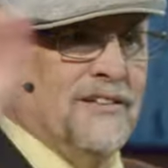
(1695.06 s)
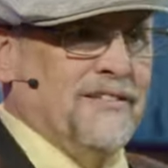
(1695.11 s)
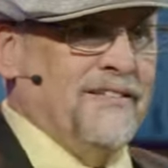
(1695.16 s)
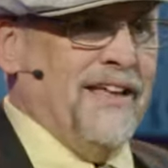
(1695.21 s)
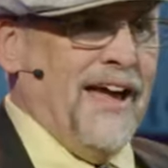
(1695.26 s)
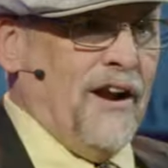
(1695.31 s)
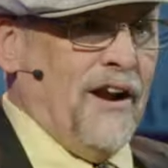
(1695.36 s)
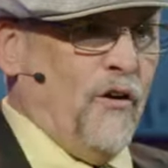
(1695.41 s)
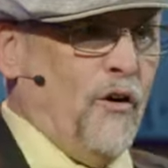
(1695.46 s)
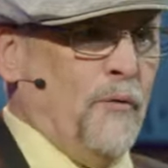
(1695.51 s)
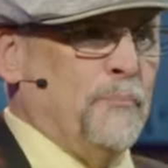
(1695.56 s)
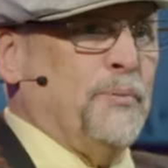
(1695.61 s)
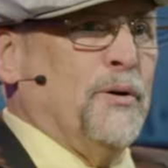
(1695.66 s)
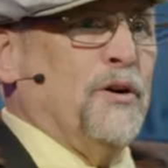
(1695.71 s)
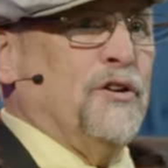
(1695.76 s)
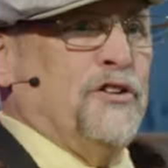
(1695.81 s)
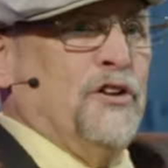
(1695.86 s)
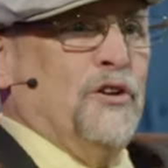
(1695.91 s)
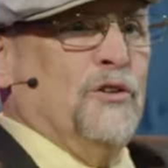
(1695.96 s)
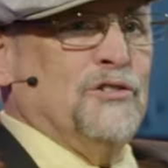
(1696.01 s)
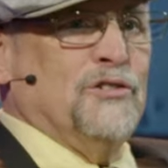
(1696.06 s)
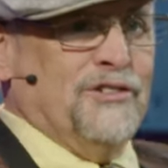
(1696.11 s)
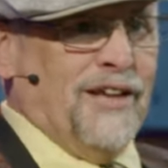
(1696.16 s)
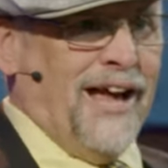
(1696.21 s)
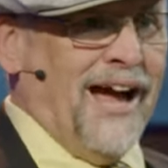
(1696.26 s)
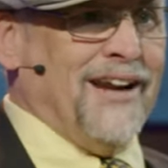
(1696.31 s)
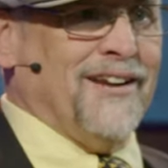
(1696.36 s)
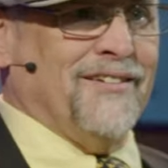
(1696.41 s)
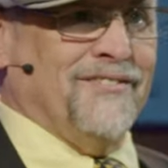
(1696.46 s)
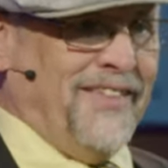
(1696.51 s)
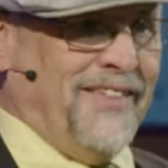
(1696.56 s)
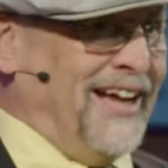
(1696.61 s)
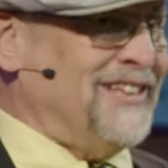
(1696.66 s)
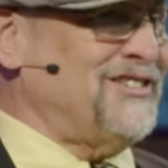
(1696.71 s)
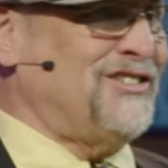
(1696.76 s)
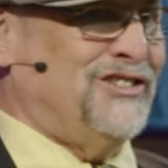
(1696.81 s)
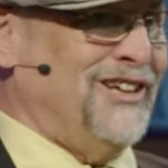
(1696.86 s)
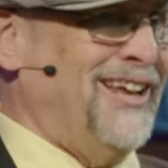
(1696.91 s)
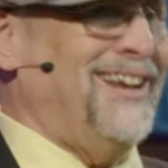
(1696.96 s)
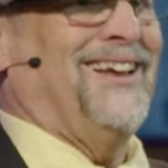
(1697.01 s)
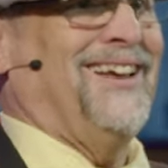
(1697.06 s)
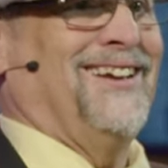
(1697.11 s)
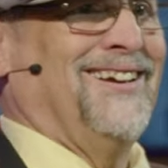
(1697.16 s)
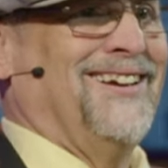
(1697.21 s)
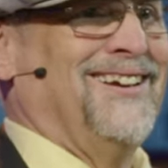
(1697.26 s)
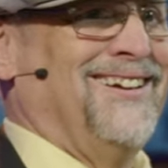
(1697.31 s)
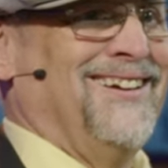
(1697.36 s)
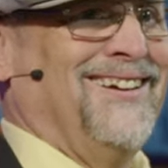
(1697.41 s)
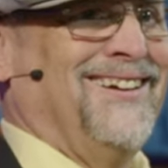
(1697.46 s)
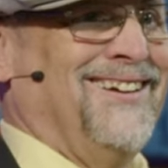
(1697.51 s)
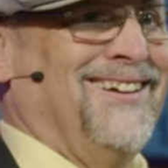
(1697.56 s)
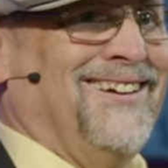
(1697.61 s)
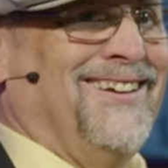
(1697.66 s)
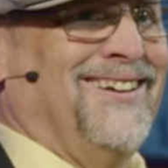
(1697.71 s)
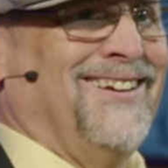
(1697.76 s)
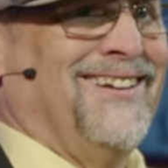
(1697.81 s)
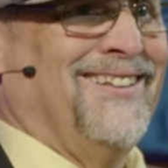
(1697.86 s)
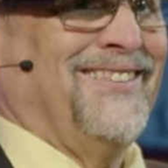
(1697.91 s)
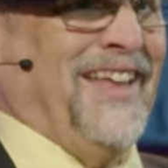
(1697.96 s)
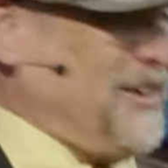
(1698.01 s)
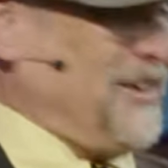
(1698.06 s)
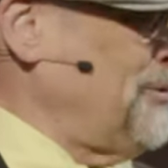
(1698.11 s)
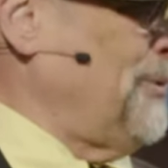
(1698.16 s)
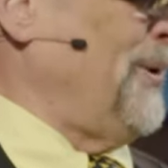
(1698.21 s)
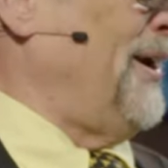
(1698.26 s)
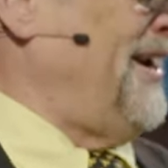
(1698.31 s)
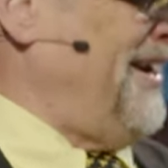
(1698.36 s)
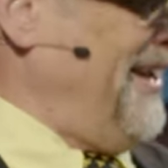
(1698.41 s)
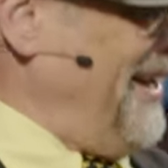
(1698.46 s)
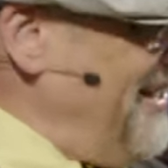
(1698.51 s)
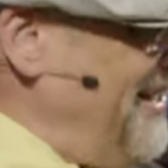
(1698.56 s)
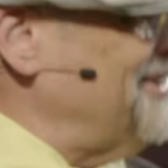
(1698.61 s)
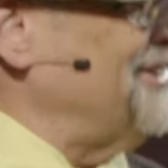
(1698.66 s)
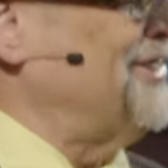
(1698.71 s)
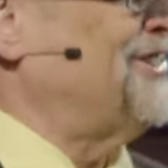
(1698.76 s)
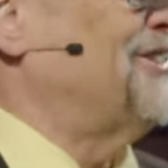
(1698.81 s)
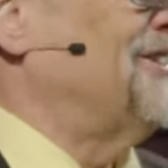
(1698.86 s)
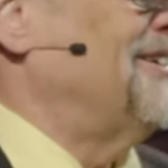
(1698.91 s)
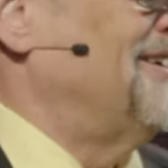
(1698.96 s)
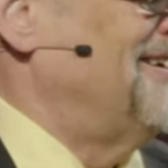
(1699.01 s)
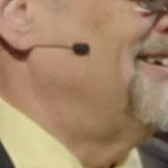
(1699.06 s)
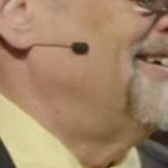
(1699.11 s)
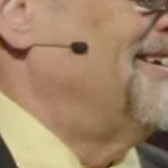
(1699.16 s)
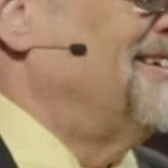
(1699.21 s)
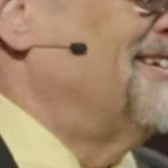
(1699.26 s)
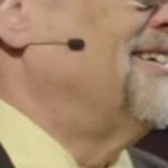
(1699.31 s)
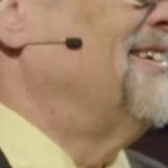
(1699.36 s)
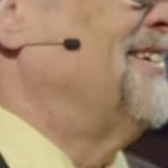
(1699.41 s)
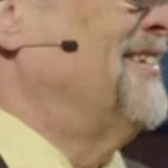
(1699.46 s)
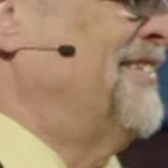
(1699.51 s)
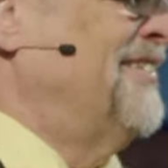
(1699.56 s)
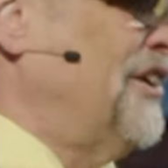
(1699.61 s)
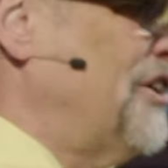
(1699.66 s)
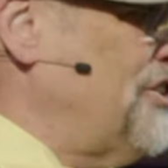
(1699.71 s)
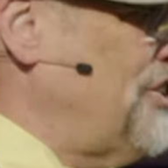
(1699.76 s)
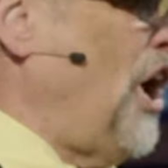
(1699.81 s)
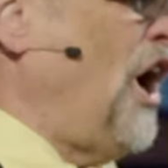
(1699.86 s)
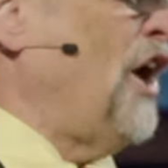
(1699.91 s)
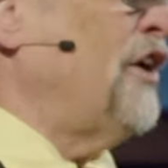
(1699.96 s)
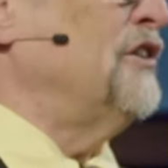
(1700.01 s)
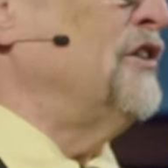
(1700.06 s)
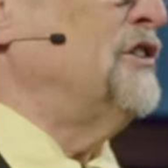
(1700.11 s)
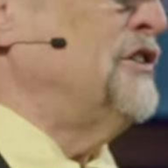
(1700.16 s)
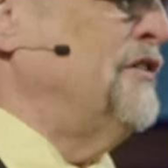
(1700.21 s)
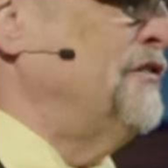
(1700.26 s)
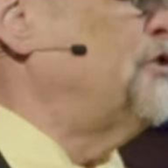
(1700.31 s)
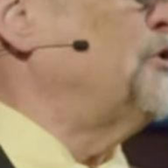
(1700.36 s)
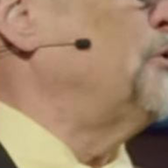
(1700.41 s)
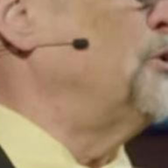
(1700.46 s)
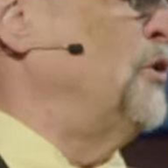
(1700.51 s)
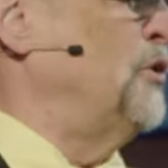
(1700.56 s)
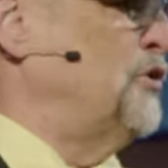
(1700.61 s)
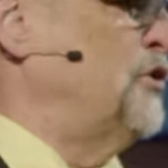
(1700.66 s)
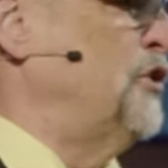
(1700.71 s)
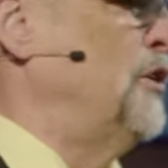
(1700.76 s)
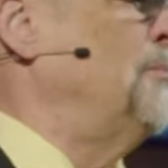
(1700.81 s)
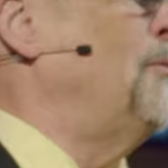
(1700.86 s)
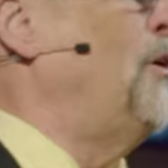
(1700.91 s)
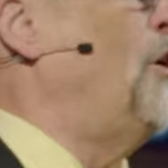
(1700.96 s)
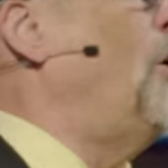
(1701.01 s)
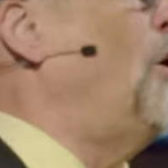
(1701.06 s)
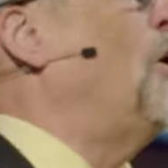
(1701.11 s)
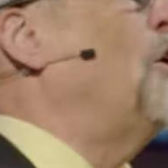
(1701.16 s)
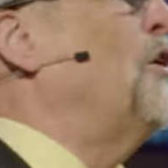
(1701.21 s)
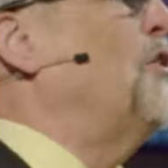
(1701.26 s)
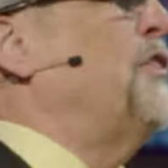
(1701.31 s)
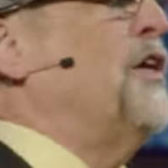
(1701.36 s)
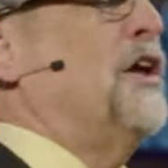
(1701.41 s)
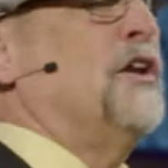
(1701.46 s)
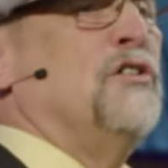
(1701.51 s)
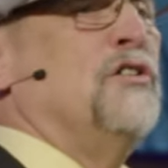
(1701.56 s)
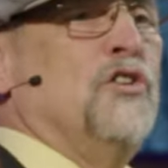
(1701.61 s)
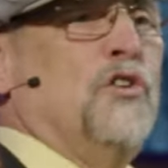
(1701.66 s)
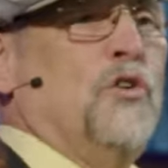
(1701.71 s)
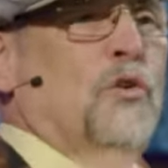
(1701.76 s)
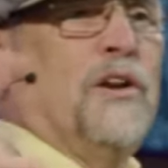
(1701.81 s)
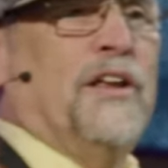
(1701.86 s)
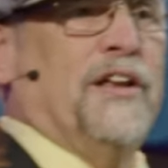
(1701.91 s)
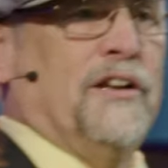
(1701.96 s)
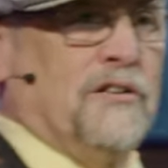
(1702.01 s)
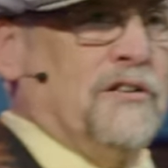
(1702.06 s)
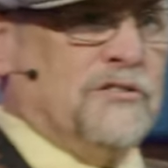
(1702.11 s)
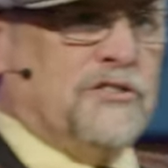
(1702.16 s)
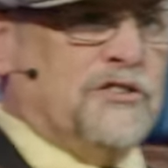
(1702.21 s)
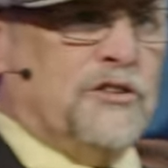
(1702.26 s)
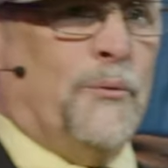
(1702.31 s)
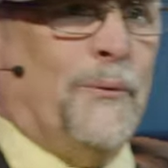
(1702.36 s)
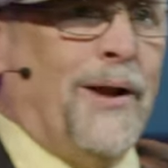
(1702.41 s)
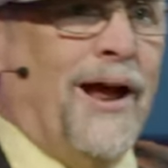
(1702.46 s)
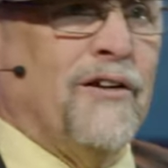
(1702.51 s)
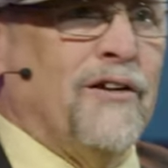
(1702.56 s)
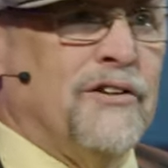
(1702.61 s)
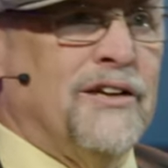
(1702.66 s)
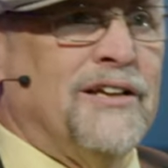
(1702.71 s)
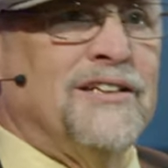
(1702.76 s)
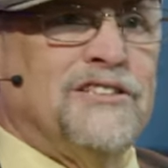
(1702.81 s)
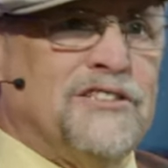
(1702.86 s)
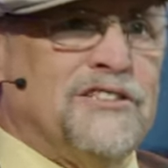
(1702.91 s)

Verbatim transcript: that are produced out of that city. That's what it is. The daughters of Jerusalem are the new little surrounding